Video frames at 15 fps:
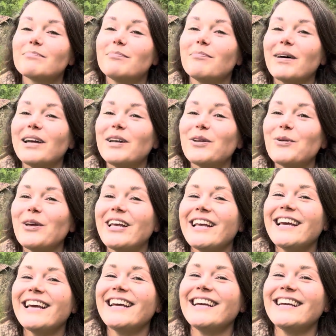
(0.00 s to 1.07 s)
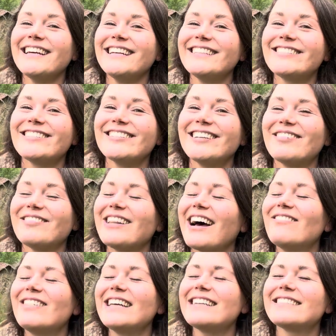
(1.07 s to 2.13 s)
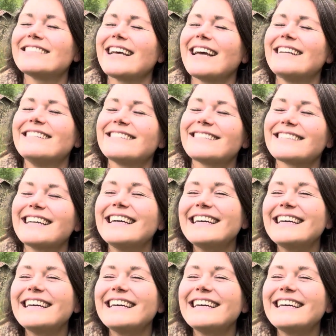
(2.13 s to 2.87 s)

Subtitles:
by doing it, if that makes sense.